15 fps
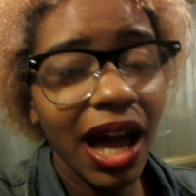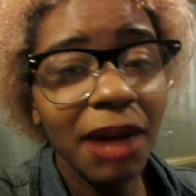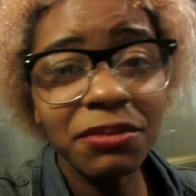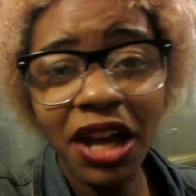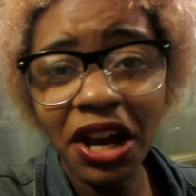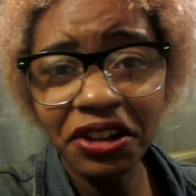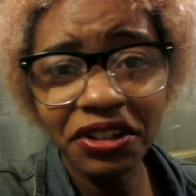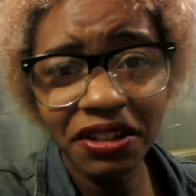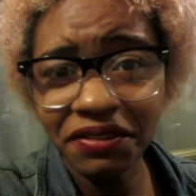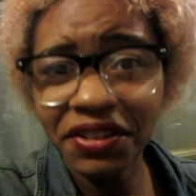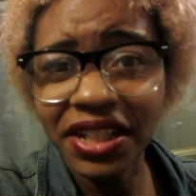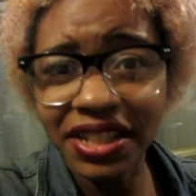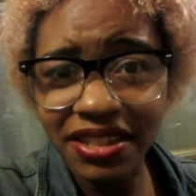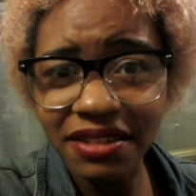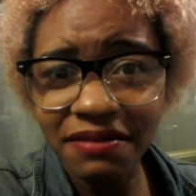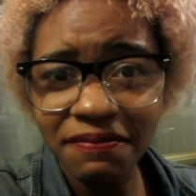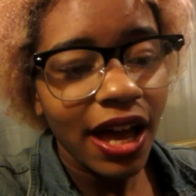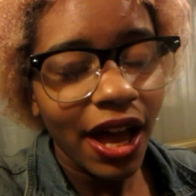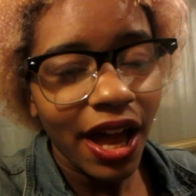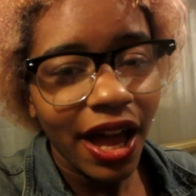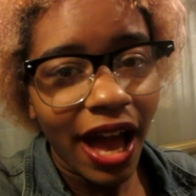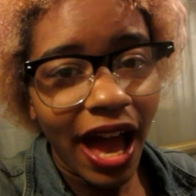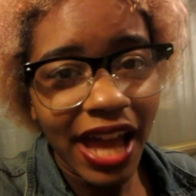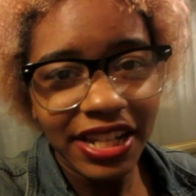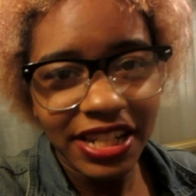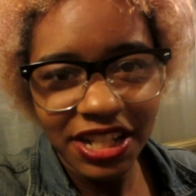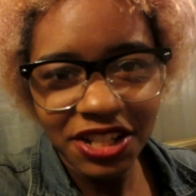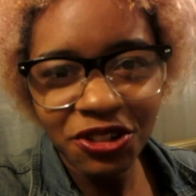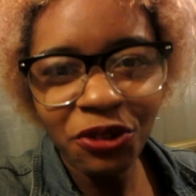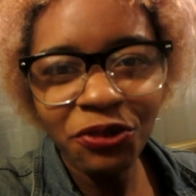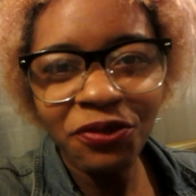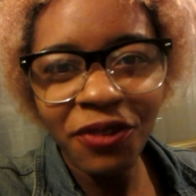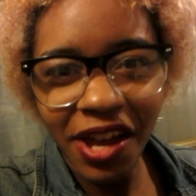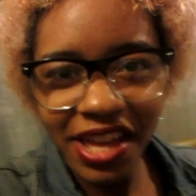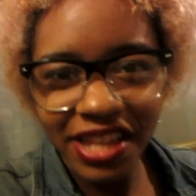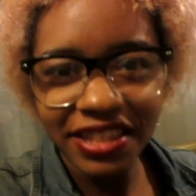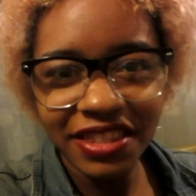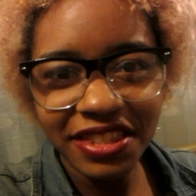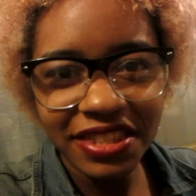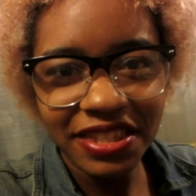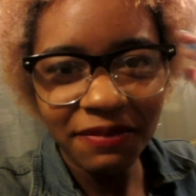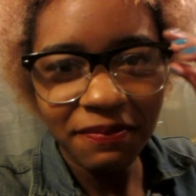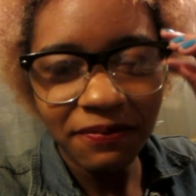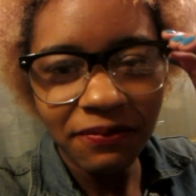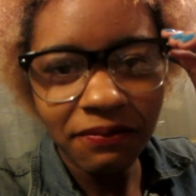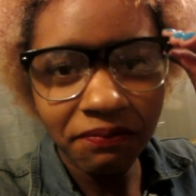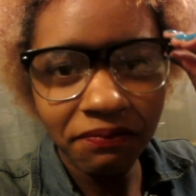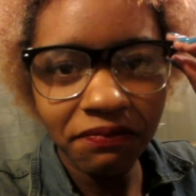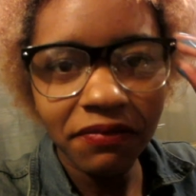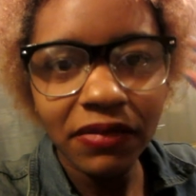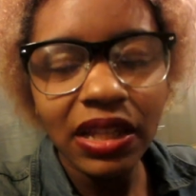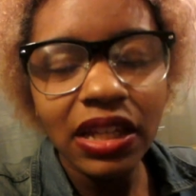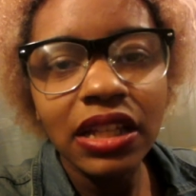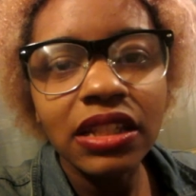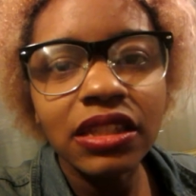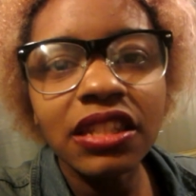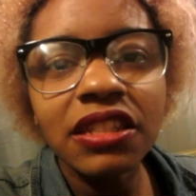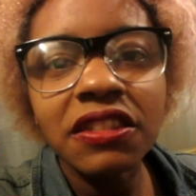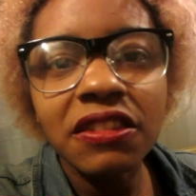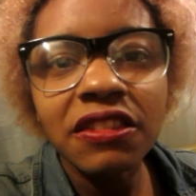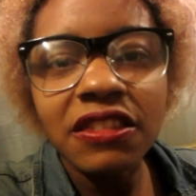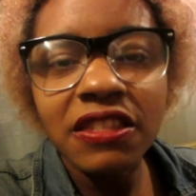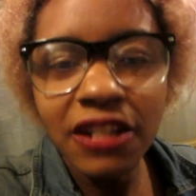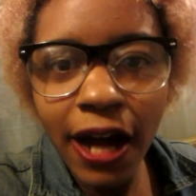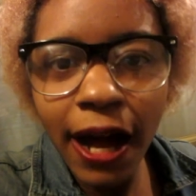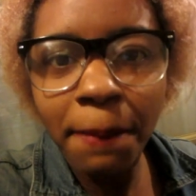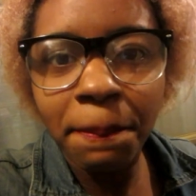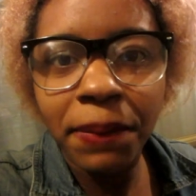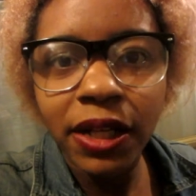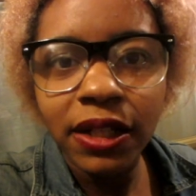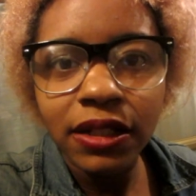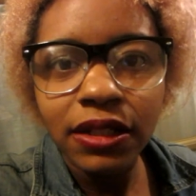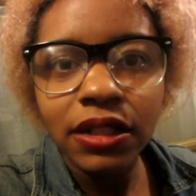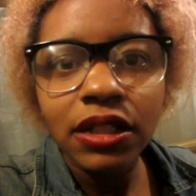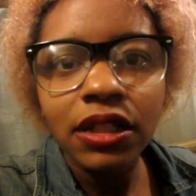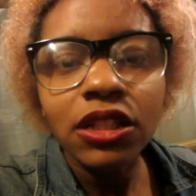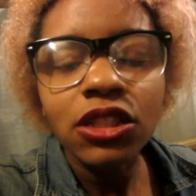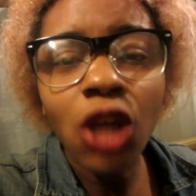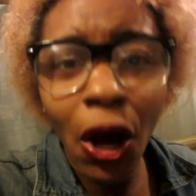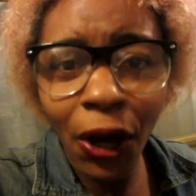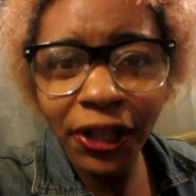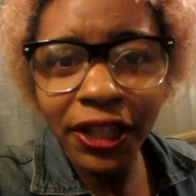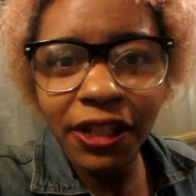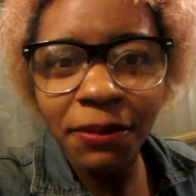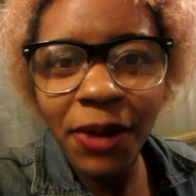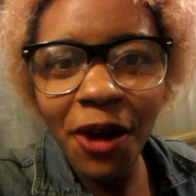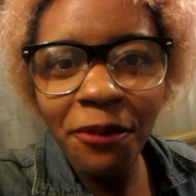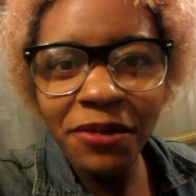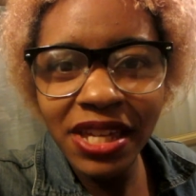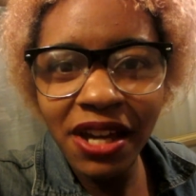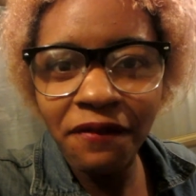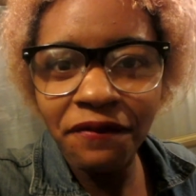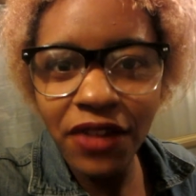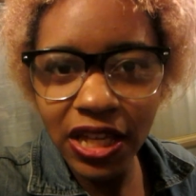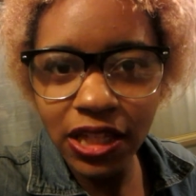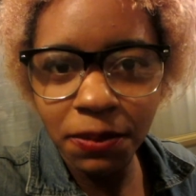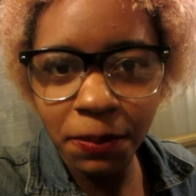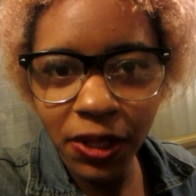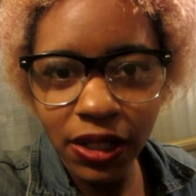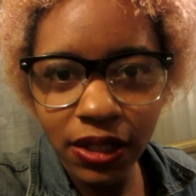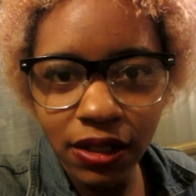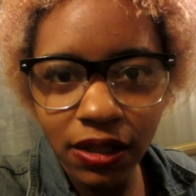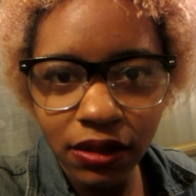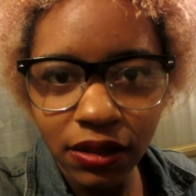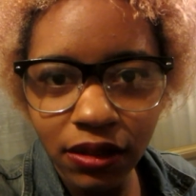I'm tired of it. I need your friends to stop talking about me on Facebook.